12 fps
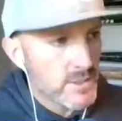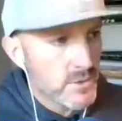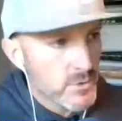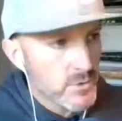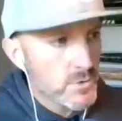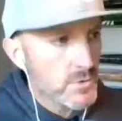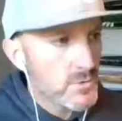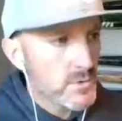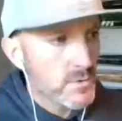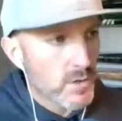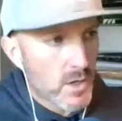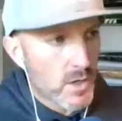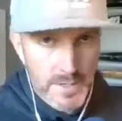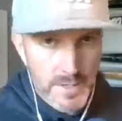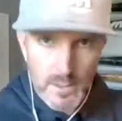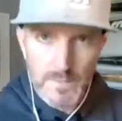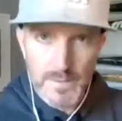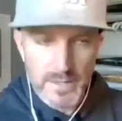do you use on
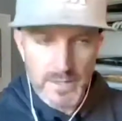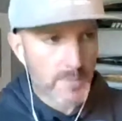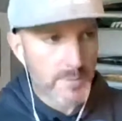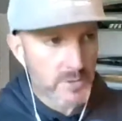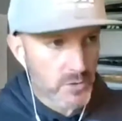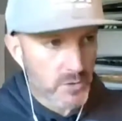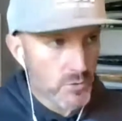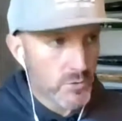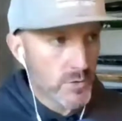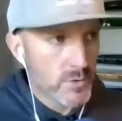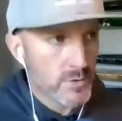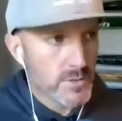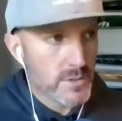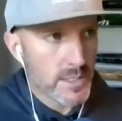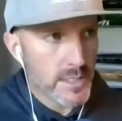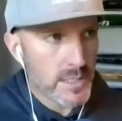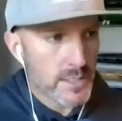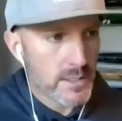that on that topic? Do you use
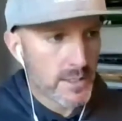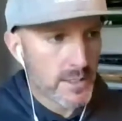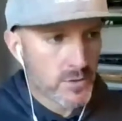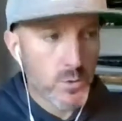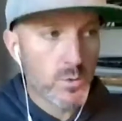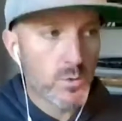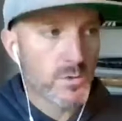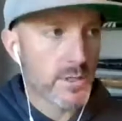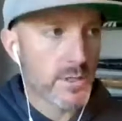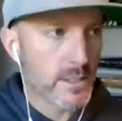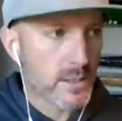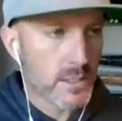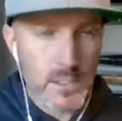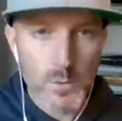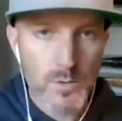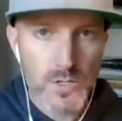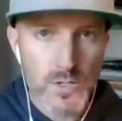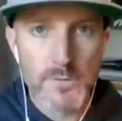any uh, tools like
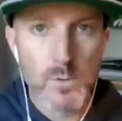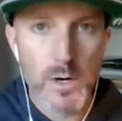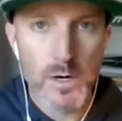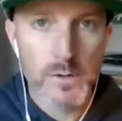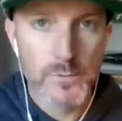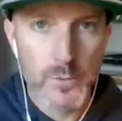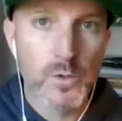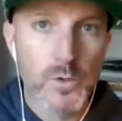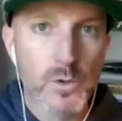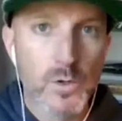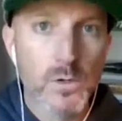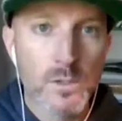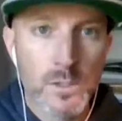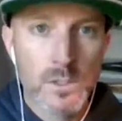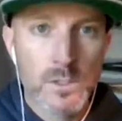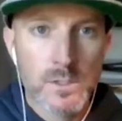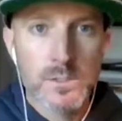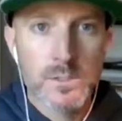Keywords Everywhere through Google?
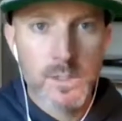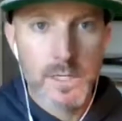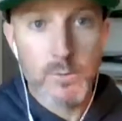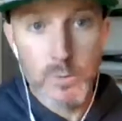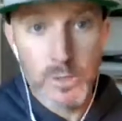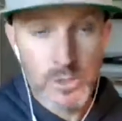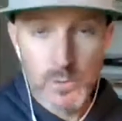Uh, which,